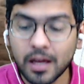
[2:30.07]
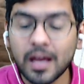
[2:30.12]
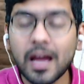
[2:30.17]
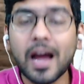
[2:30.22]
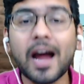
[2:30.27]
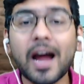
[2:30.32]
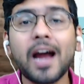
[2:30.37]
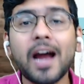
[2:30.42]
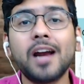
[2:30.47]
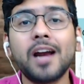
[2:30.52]

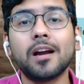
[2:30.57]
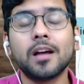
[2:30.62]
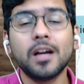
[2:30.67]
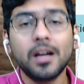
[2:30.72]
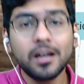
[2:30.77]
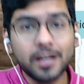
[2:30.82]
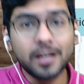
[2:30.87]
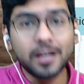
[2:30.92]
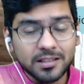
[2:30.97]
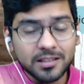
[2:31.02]
And
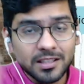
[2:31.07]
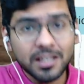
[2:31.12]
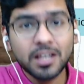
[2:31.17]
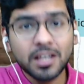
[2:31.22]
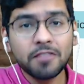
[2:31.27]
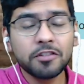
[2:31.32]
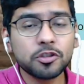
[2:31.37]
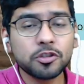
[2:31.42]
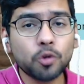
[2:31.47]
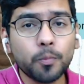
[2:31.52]
does he give
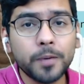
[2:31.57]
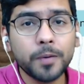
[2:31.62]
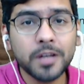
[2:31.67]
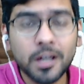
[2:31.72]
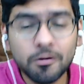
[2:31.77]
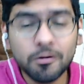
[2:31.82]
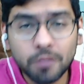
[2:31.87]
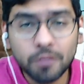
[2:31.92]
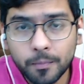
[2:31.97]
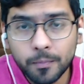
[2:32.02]
his opinion
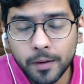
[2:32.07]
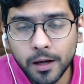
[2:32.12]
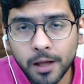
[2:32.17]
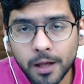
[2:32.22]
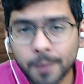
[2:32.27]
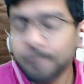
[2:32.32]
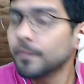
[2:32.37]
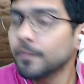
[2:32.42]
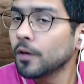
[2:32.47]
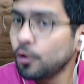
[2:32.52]
verbally?
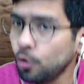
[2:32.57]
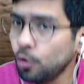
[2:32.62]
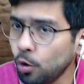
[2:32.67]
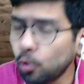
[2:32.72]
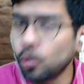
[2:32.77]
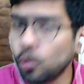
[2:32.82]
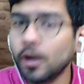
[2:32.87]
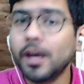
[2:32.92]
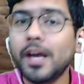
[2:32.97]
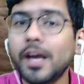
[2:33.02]

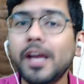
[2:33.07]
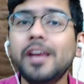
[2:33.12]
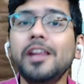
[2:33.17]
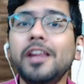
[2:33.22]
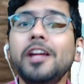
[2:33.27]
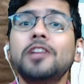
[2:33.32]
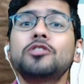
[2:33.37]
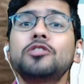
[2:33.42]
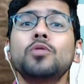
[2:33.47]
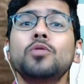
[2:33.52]
No, he
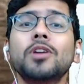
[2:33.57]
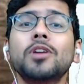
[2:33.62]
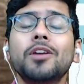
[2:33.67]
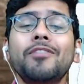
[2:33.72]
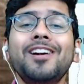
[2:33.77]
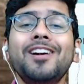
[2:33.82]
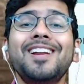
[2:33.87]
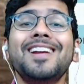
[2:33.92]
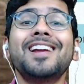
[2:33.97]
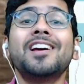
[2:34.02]
needs to give it
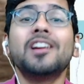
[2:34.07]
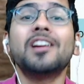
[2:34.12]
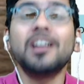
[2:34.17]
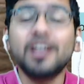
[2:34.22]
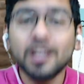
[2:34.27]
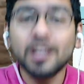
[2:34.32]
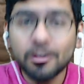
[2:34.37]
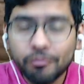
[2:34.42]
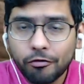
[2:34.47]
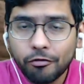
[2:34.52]
in a
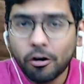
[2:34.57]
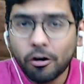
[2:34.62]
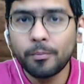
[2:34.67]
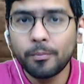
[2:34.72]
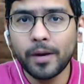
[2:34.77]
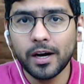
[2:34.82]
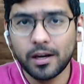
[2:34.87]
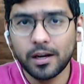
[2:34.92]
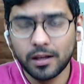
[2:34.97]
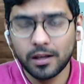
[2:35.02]
written
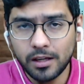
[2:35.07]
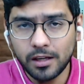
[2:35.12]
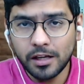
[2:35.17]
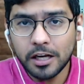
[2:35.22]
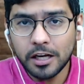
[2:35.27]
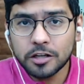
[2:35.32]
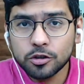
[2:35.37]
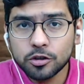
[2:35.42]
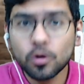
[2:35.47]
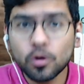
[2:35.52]
format. He
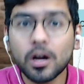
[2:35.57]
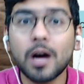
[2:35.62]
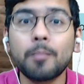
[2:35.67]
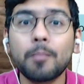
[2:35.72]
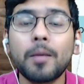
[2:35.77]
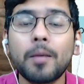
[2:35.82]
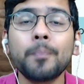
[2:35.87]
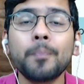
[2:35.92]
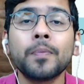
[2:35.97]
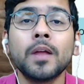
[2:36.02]
needs to come
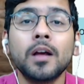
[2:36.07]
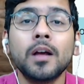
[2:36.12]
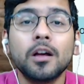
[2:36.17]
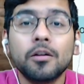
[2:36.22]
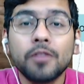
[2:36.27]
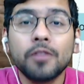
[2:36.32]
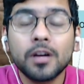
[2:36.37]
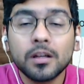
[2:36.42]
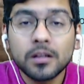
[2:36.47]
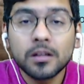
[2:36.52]
up
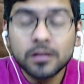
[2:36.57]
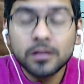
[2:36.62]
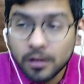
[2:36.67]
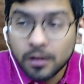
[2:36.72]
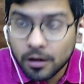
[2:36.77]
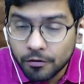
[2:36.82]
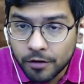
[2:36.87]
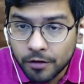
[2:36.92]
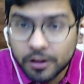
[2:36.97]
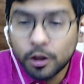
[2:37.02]

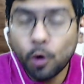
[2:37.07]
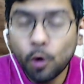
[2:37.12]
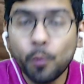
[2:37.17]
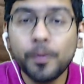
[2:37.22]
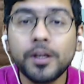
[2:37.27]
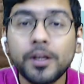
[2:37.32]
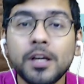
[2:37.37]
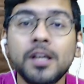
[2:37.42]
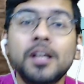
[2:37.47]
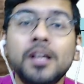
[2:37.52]
with the
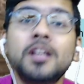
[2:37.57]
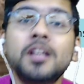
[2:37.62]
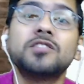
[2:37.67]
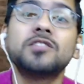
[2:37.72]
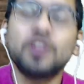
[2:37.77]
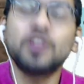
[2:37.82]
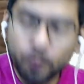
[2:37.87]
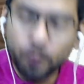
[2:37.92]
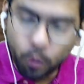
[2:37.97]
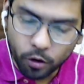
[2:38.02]
opinion in his
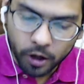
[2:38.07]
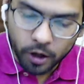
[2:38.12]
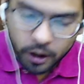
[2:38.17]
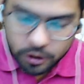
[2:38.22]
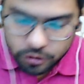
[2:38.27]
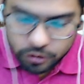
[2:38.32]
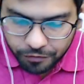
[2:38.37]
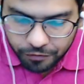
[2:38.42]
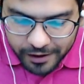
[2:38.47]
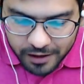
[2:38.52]
report.
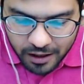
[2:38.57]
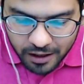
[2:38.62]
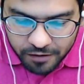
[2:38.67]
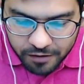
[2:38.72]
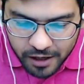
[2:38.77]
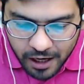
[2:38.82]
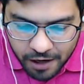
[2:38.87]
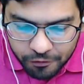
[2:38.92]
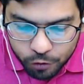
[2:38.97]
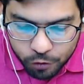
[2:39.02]
So finally,
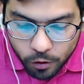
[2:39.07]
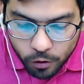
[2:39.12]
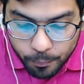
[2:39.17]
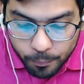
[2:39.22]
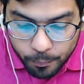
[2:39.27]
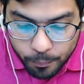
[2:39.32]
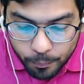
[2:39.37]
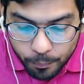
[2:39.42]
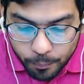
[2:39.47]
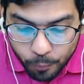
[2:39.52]
we have to
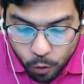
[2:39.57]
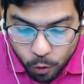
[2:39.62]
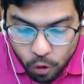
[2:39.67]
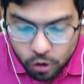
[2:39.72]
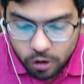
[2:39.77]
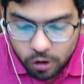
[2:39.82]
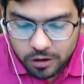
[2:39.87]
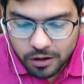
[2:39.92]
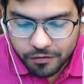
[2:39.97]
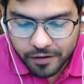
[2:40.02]
report
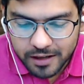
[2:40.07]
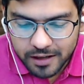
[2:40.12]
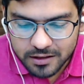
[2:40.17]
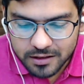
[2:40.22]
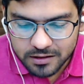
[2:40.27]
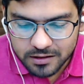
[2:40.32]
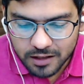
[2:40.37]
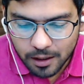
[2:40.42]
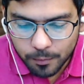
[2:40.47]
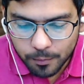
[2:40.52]
on the
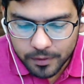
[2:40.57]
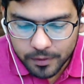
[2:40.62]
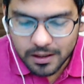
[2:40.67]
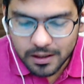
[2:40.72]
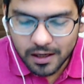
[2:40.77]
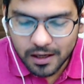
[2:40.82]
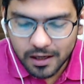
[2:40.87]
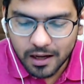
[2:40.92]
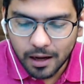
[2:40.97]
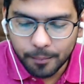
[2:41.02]
financial statements
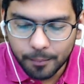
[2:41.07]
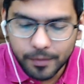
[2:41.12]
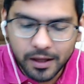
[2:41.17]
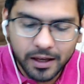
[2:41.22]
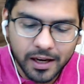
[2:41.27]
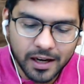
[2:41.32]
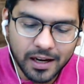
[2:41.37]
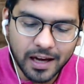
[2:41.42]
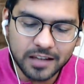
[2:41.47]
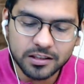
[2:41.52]
and
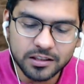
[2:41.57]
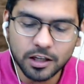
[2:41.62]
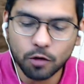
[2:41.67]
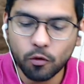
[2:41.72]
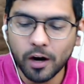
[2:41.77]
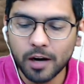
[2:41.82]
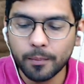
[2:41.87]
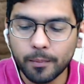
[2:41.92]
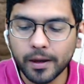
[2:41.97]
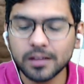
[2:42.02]
communicate as
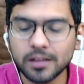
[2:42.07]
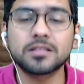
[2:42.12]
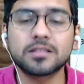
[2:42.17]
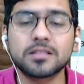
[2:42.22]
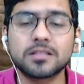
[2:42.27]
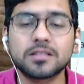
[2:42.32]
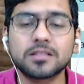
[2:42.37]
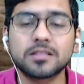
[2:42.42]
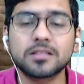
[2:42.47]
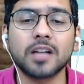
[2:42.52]
required by
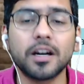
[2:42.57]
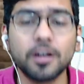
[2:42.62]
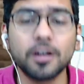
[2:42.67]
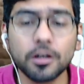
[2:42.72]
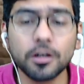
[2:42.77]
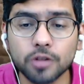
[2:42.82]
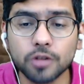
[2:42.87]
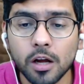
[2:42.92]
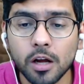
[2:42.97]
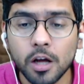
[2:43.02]
the standards
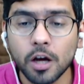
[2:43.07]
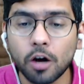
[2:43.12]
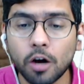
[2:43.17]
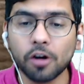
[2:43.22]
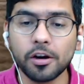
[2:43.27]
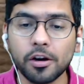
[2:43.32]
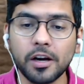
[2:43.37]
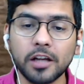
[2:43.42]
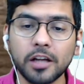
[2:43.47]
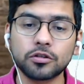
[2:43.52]
on
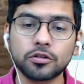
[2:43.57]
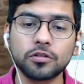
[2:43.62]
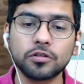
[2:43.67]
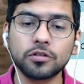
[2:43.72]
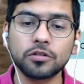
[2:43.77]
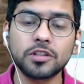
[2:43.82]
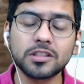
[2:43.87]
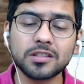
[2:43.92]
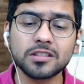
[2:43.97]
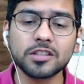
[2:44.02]
auditing. So
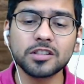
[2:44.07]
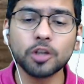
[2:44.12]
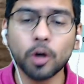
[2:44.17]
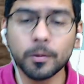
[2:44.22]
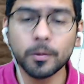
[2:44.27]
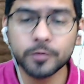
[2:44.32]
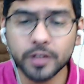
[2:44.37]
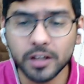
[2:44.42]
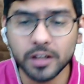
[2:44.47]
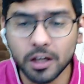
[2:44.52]
this is the
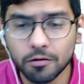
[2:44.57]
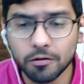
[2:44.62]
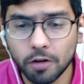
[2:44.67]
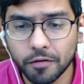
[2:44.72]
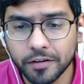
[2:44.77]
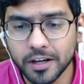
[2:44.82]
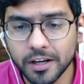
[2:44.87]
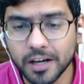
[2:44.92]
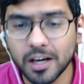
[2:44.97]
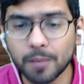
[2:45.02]
objective of
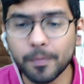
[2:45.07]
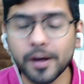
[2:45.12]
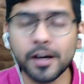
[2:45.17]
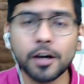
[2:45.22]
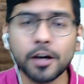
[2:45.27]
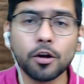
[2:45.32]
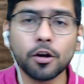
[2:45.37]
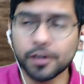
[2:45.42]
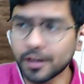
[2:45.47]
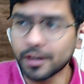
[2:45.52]
an
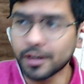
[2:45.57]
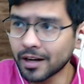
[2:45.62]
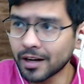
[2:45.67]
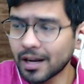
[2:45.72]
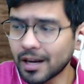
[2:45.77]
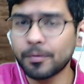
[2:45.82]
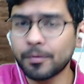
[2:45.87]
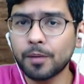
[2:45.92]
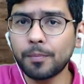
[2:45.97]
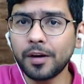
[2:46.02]
independent auditor. I am
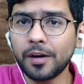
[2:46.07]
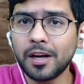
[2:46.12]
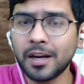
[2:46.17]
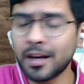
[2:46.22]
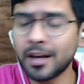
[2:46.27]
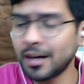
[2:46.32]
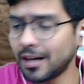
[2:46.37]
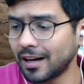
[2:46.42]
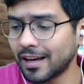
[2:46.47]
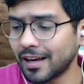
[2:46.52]
repeating
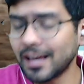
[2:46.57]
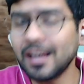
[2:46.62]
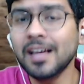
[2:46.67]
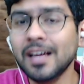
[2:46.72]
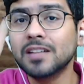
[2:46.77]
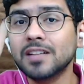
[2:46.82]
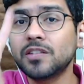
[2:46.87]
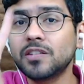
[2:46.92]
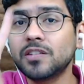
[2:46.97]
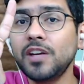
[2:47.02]
it again.
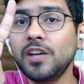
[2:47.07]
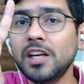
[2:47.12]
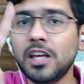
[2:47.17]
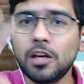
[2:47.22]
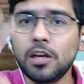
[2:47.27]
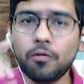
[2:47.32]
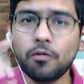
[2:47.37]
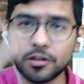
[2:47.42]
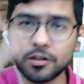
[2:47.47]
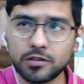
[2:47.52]
Three
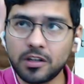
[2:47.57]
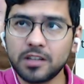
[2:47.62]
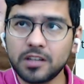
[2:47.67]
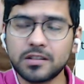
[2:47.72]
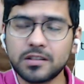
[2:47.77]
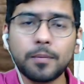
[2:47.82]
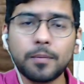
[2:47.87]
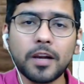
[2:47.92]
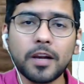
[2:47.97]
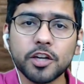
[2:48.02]
keywords:
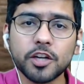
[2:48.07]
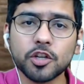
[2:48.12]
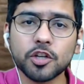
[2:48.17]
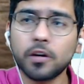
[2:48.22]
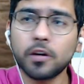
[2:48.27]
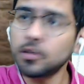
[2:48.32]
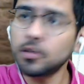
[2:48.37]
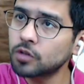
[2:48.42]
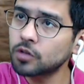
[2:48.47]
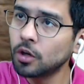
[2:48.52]
reasonable
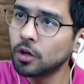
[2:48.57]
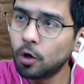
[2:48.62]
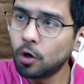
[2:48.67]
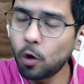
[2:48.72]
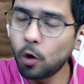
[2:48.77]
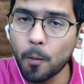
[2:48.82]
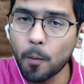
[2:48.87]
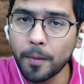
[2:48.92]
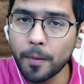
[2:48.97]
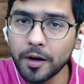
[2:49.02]
assurance,
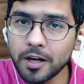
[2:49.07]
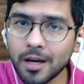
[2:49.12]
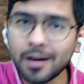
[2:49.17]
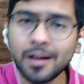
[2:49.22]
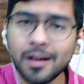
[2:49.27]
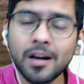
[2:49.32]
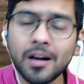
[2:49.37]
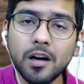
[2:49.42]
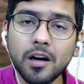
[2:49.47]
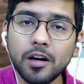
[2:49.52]
opinion,
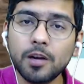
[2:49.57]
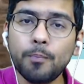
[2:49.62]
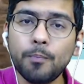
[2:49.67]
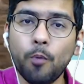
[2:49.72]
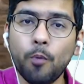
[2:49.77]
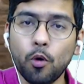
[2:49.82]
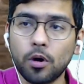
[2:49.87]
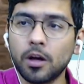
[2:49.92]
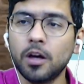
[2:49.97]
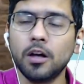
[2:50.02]
report.